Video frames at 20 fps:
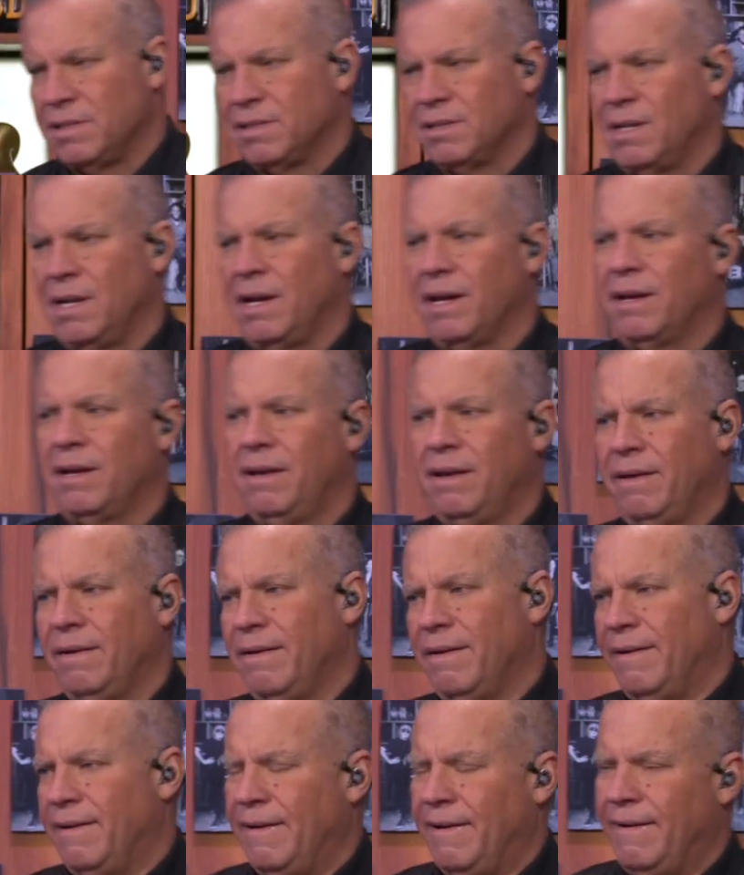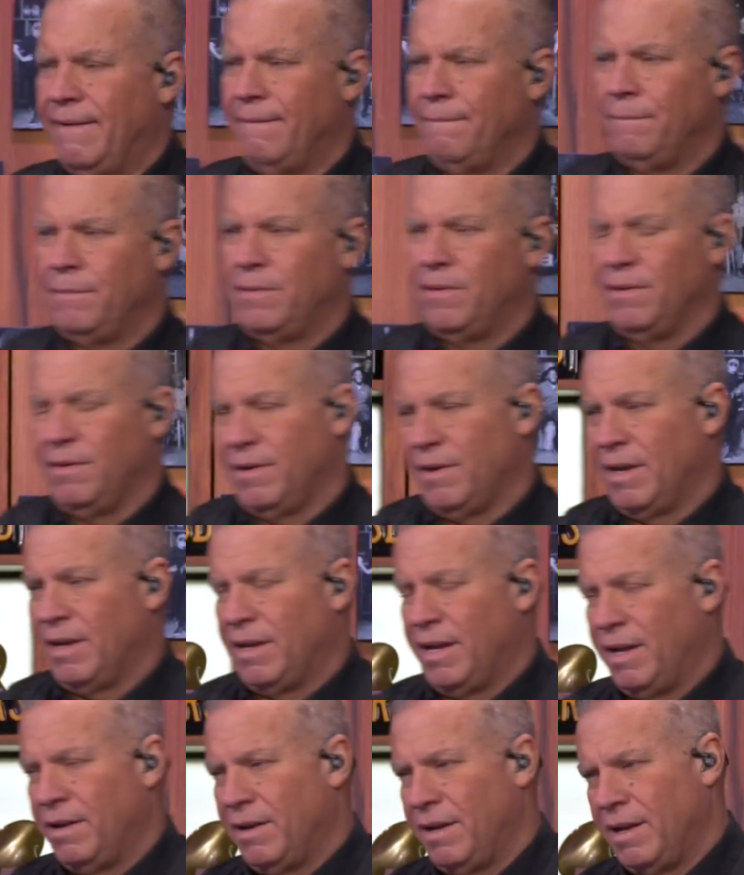is like,
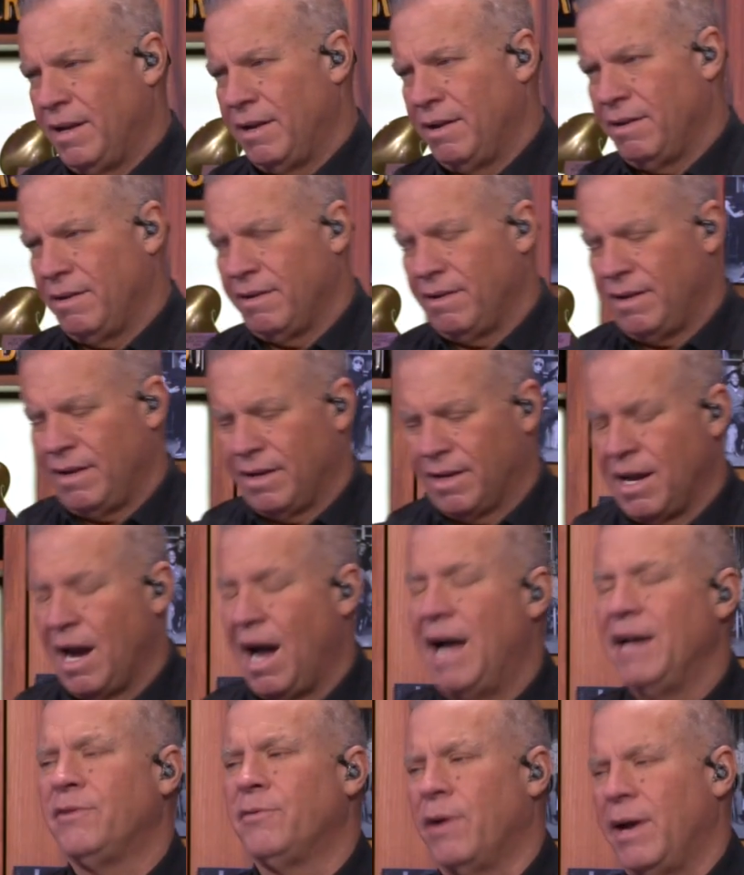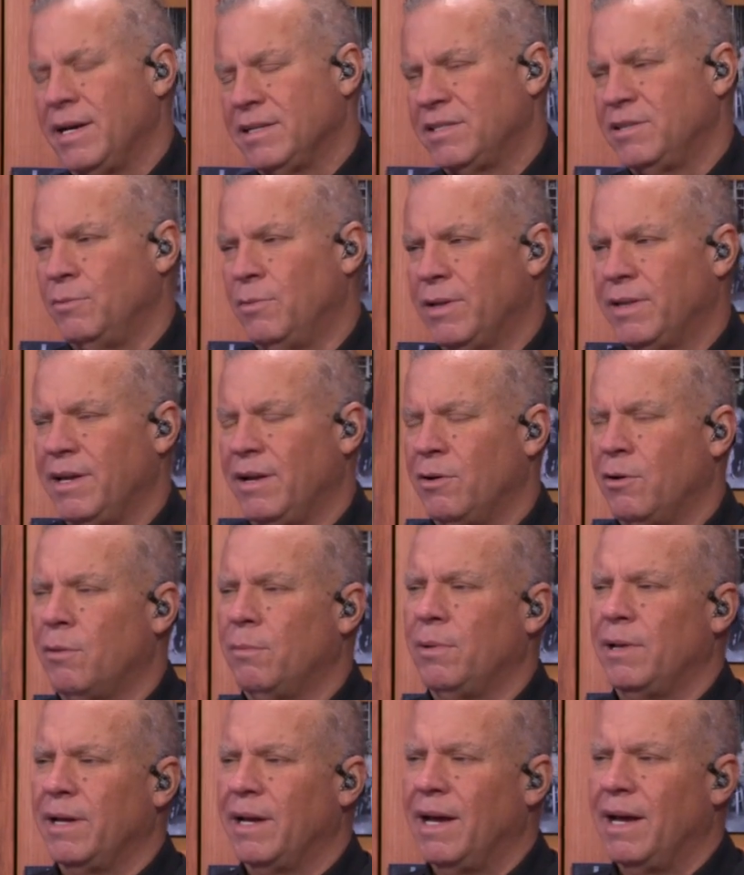in contrast to what they
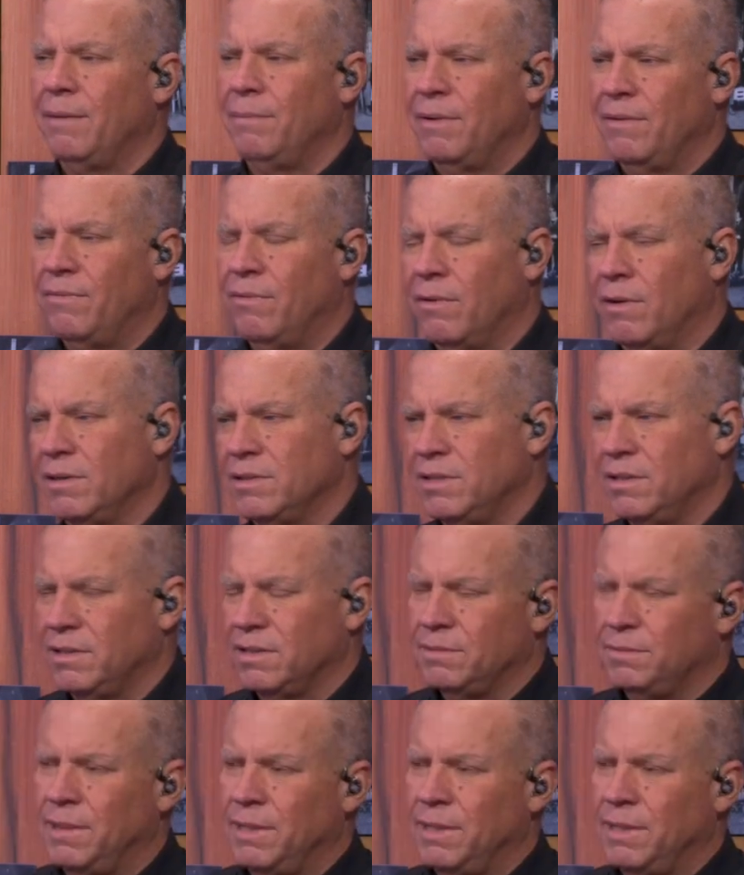normally had before, as you just